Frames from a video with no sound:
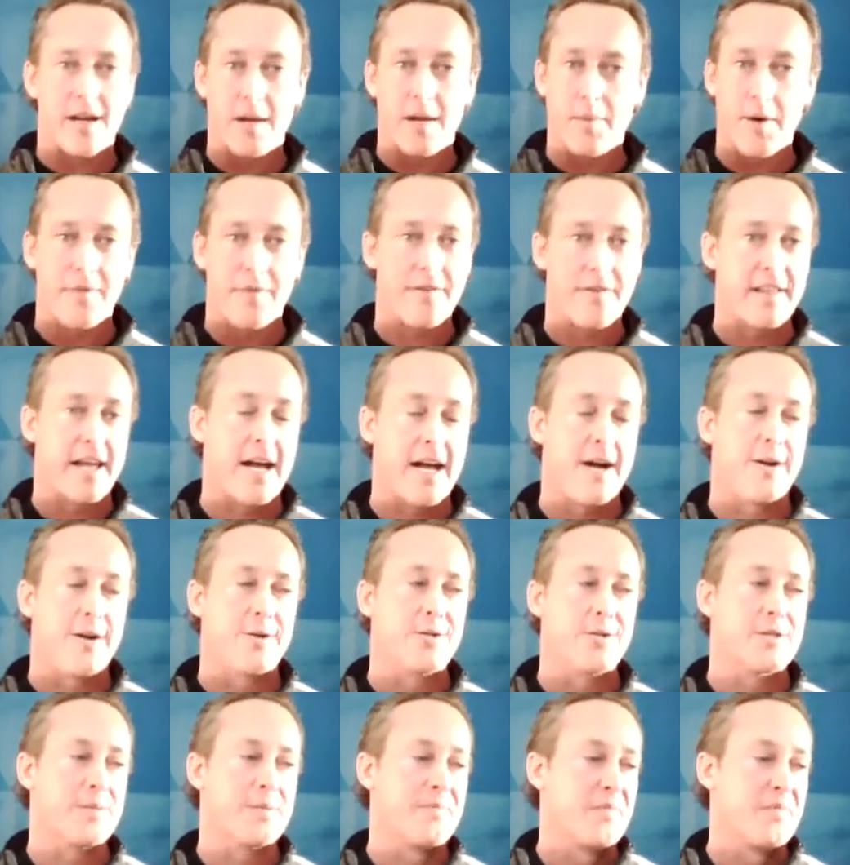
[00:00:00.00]
Come over to the
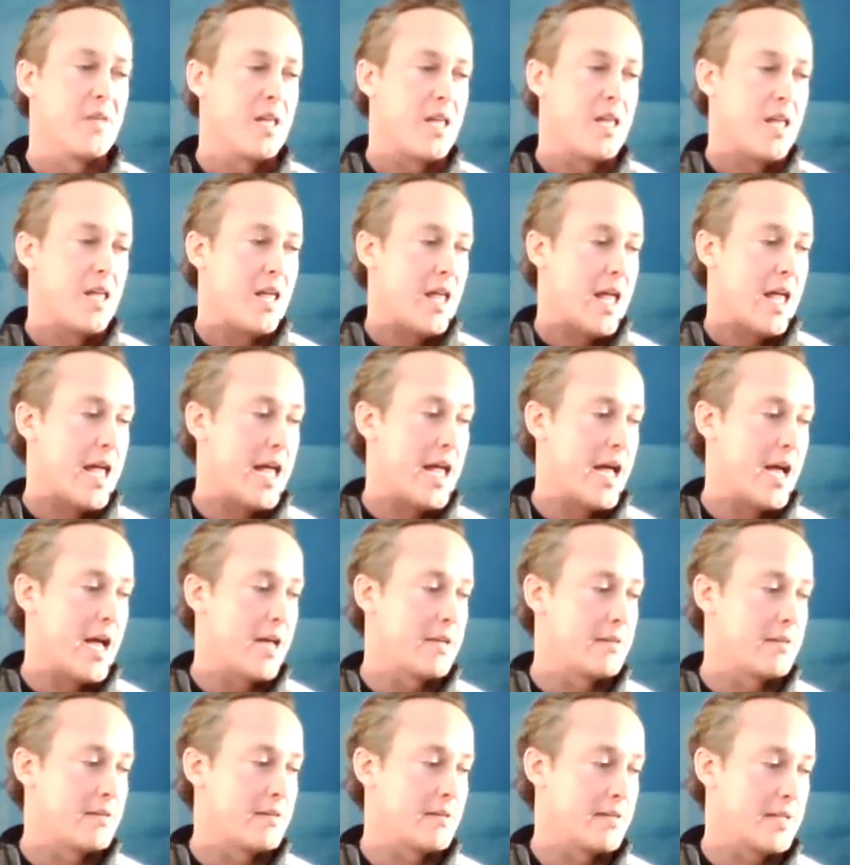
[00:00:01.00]
house.
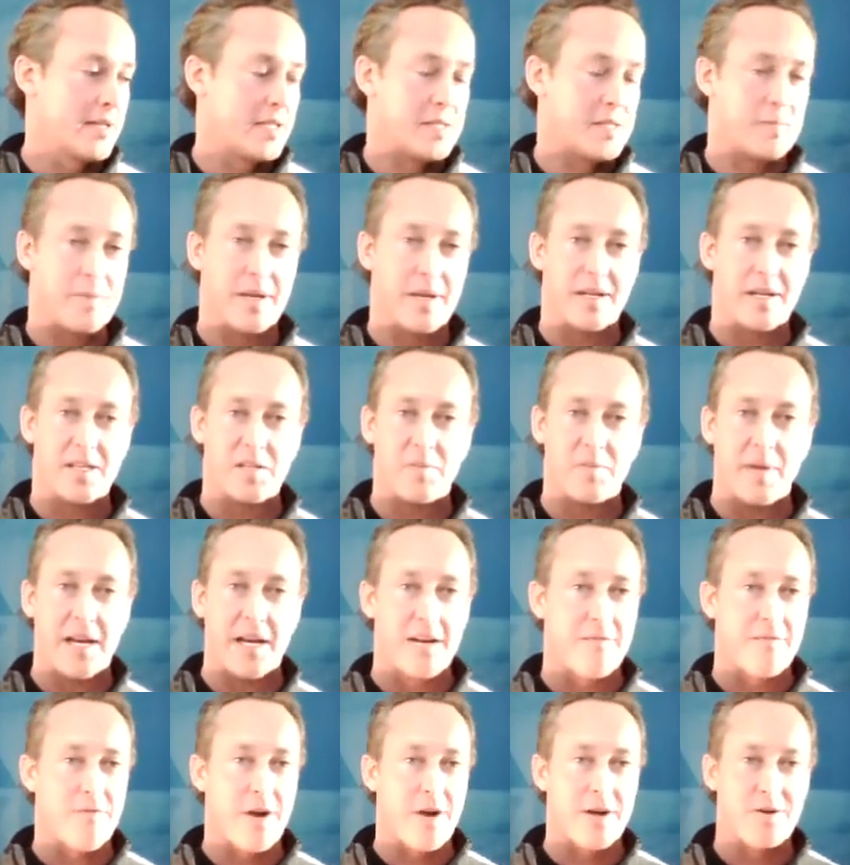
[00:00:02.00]
And it's been a
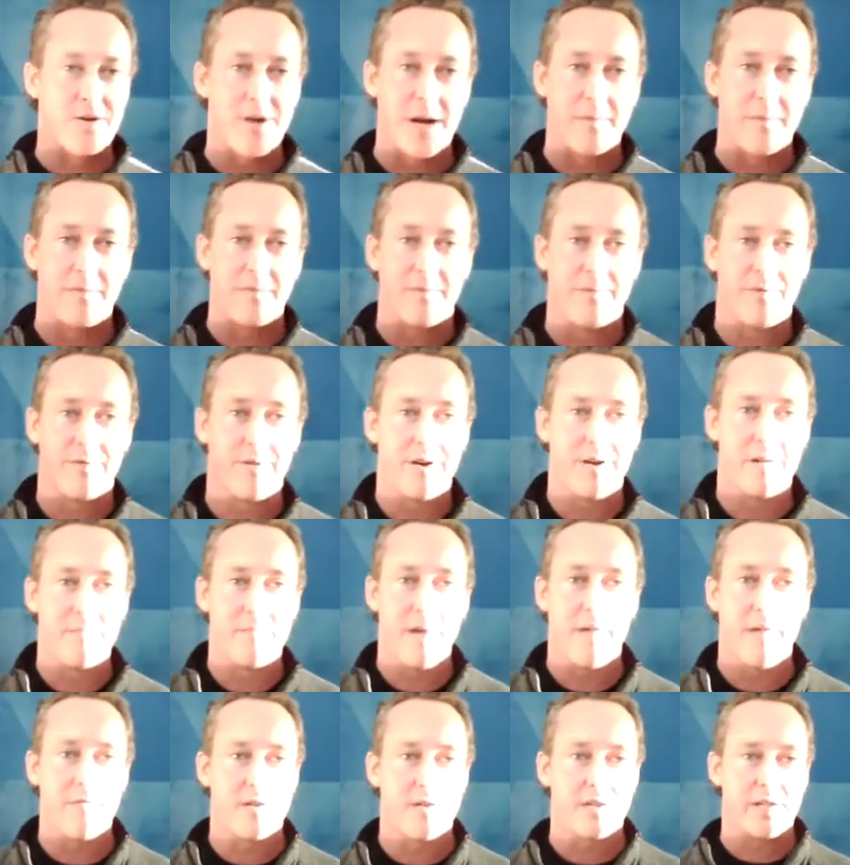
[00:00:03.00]
speeding freight train for him
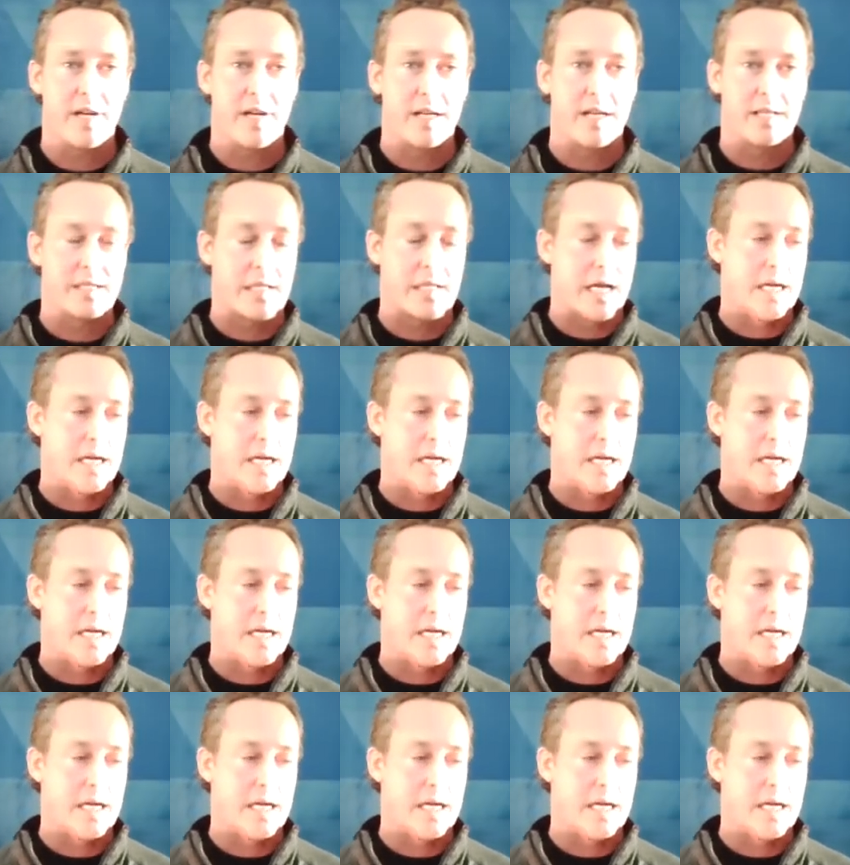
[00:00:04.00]
ever since.